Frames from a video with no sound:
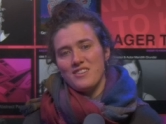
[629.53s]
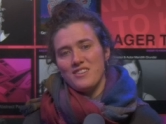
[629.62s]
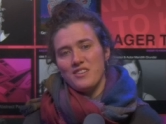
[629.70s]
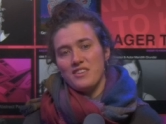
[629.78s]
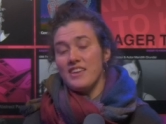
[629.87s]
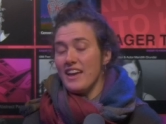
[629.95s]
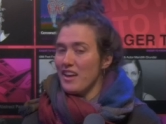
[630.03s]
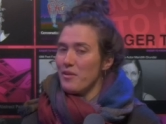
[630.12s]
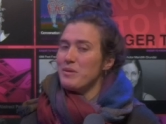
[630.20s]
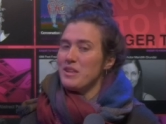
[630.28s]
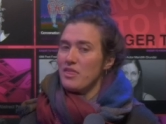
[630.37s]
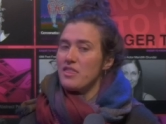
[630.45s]
Yeah, I
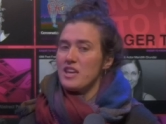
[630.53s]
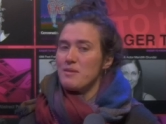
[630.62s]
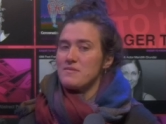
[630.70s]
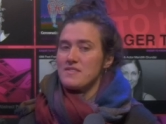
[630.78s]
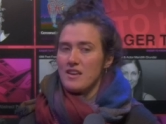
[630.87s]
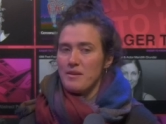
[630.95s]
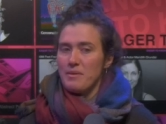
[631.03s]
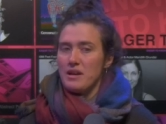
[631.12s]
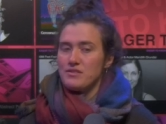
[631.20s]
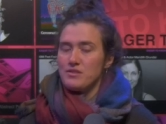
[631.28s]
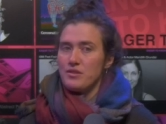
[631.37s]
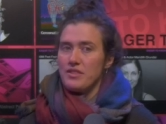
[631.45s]
mean themes come
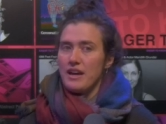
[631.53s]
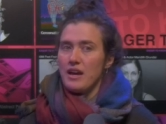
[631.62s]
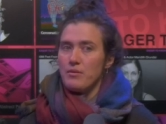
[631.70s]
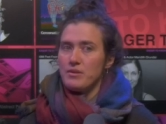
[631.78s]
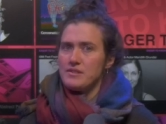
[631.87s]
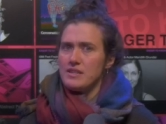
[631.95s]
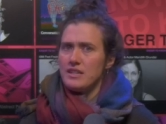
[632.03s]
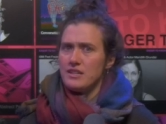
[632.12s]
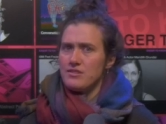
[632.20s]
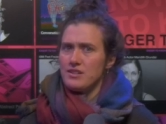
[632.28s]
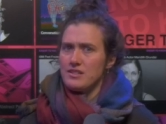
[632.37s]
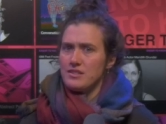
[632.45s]
out. So that was an
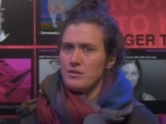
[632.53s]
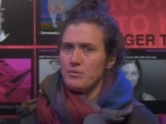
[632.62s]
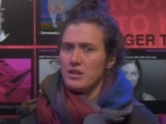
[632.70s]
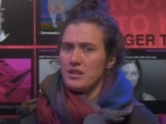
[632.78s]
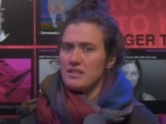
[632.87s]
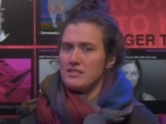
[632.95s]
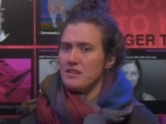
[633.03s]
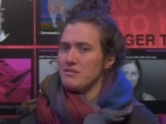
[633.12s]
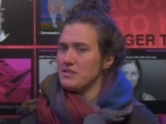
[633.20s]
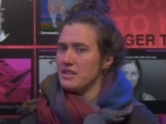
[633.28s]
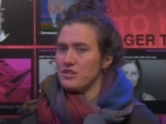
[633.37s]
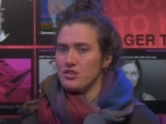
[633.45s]
interesting one because I
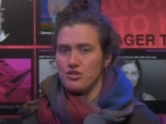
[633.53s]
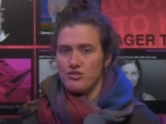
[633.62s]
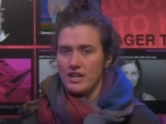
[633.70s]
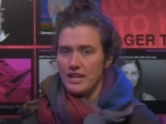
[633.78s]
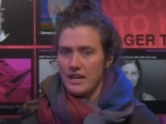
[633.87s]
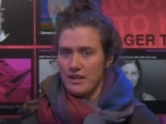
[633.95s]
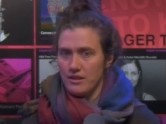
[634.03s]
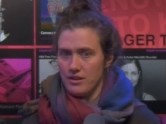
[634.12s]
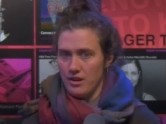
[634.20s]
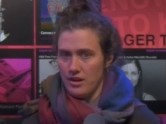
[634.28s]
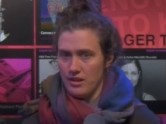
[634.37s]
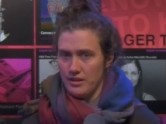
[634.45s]
was like straight out of
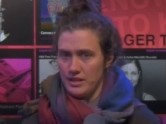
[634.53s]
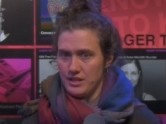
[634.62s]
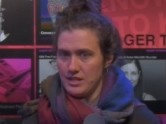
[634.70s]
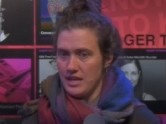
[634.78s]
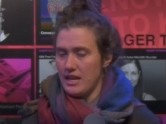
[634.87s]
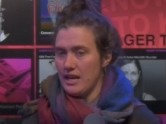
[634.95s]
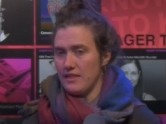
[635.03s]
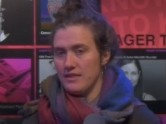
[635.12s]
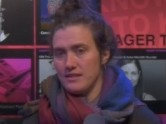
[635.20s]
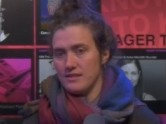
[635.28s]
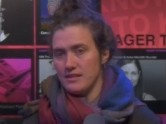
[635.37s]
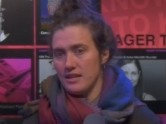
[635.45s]
college. I had
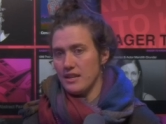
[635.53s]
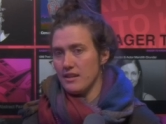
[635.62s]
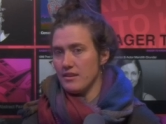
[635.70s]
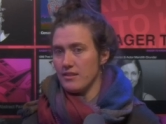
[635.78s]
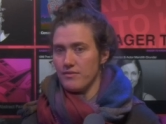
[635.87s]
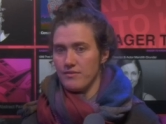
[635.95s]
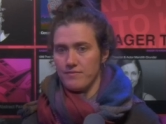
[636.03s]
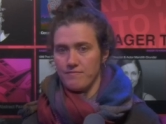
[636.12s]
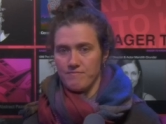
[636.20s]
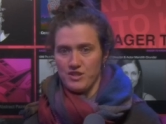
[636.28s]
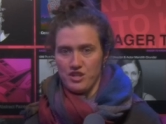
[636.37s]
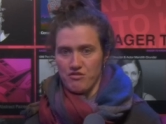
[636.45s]
this like
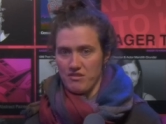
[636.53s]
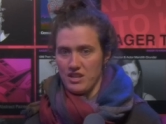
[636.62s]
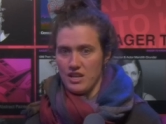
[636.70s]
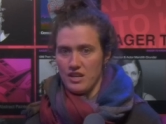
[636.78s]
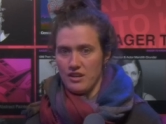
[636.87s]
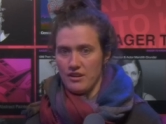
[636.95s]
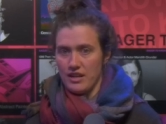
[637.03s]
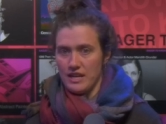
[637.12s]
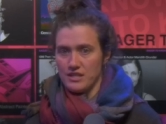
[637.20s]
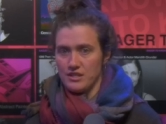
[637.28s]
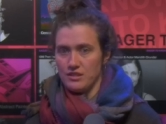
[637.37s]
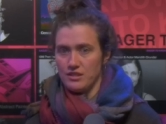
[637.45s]
degree in
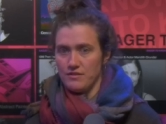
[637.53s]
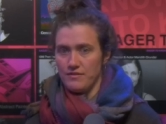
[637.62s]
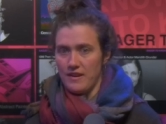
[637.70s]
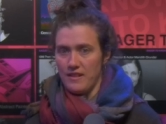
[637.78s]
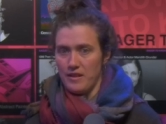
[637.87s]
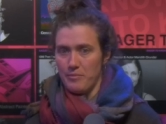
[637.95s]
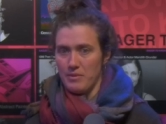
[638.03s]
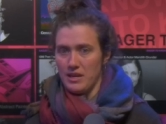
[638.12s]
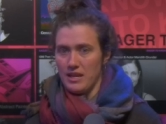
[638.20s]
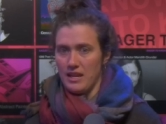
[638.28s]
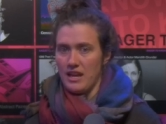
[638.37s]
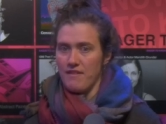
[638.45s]
international
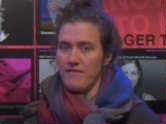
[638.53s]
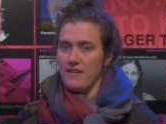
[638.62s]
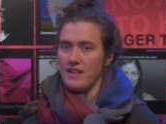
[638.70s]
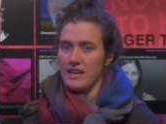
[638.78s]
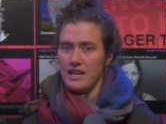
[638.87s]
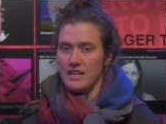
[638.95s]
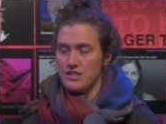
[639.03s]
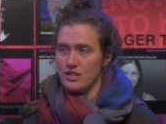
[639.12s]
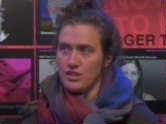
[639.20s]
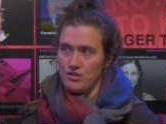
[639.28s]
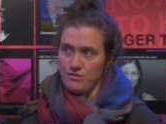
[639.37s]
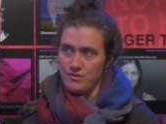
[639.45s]
development and I felt like I had to
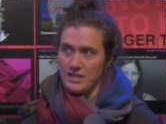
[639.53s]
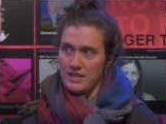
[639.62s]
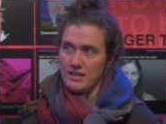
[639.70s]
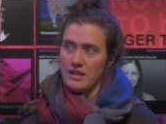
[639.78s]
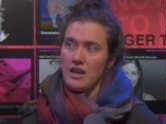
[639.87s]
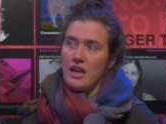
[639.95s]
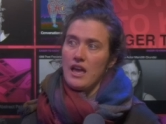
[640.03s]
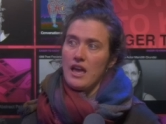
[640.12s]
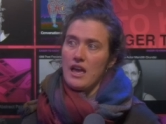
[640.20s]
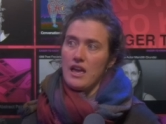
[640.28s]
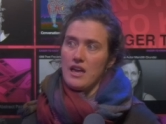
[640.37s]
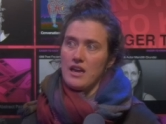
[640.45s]
use it.
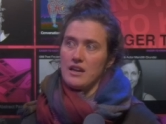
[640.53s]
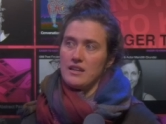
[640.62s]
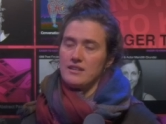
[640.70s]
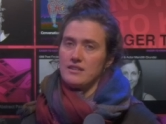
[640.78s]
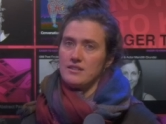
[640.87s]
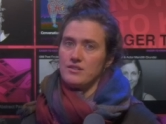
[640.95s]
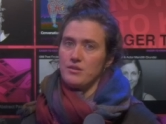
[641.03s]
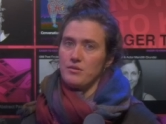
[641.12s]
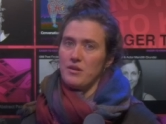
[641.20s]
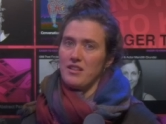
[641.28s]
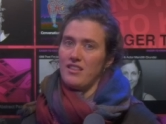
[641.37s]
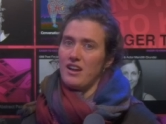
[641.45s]
And so
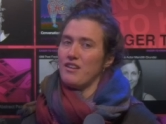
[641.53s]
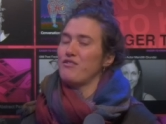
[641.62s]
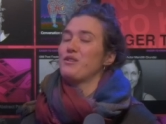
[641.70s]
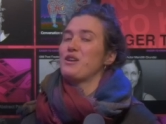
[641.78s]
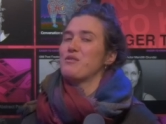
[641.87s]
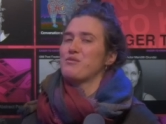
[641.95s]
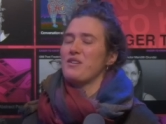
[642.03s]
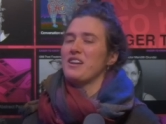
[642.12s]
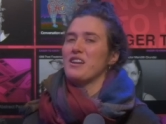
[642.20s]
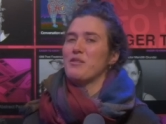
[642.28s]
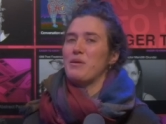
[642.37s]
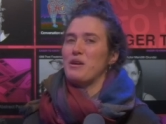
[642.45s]
a lot of what I was
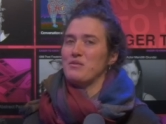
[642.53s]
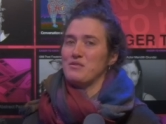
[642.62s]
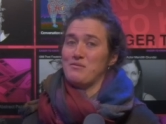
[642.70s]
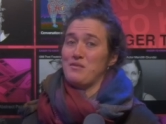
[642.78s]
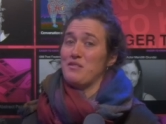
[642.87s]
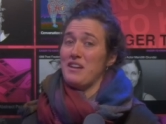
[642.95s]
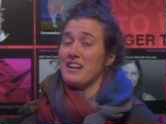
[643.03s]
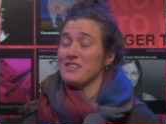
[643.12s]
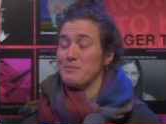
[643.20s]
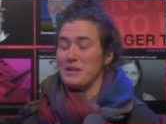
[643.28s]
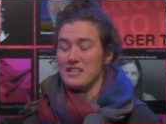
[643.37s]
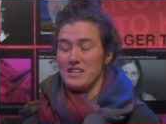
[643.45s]
writing about was around
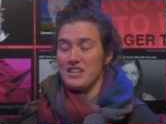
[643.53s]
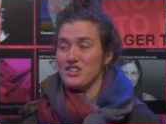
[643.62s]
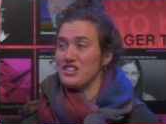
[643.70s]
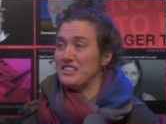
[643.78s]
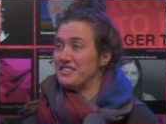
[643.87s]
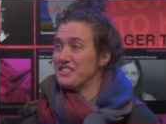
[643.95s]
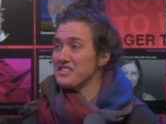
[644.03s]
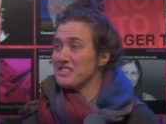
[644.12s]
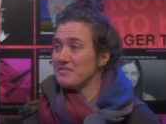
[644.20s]
expectations.